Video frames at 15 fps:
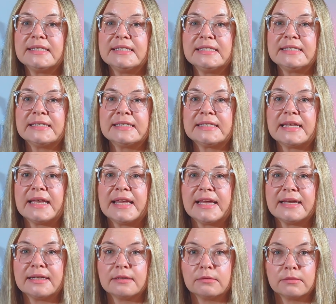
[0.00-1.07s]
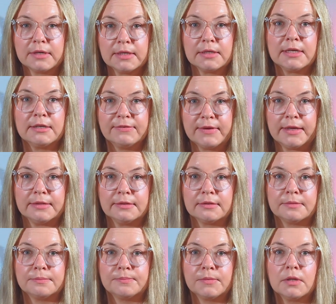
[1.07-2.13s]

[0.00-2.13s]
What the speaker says: isn't a rare event.